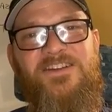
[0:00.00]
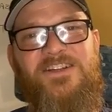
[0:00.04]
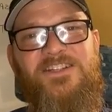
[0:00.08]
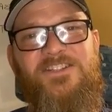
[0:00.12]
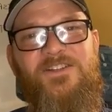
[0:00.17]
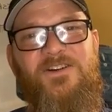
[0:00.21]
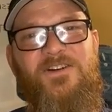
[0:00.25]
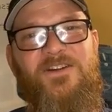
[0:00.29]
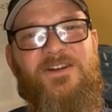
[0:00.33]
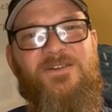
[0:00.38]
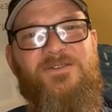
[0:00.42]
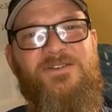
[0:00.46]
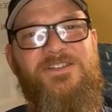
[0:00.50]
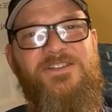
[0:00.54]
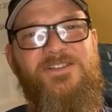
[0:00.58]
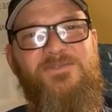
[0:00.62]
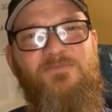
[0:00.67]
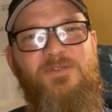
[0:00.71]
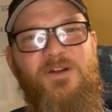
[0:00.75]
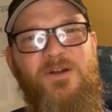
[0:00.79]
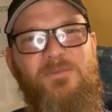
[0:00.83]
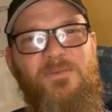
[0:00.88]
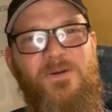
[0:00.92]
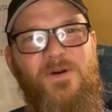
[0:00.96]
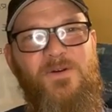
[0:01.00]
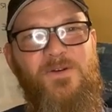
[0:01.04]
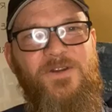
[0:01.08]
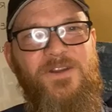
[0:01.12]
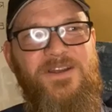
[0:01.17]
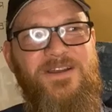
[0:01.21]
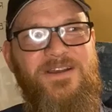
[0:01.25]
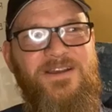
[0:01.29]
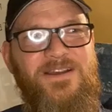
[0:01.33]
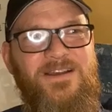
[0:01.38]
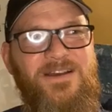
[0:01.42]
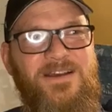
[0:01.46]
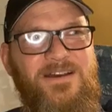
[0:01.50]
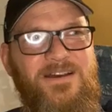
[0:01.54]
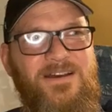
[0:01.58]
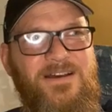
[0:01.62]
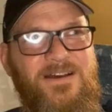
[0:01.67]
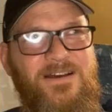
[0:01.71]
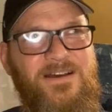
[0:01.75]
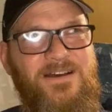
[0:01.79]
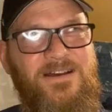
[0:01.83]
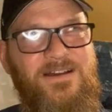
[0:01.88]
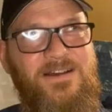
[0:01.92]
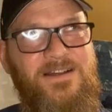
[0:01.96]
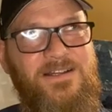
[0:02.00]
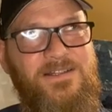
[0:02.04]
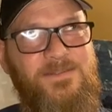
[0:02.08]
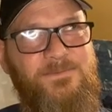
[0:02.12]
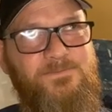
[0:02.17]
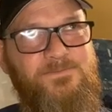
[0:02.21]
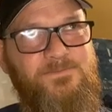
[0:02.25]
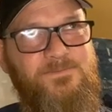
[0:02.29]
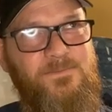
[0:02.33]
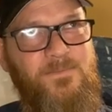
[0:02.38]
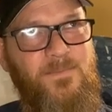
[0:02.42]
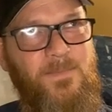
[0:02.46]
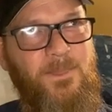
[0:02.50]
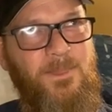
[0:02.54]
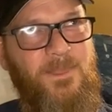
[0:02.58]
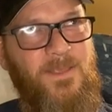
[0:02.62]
Victoria was promoting, I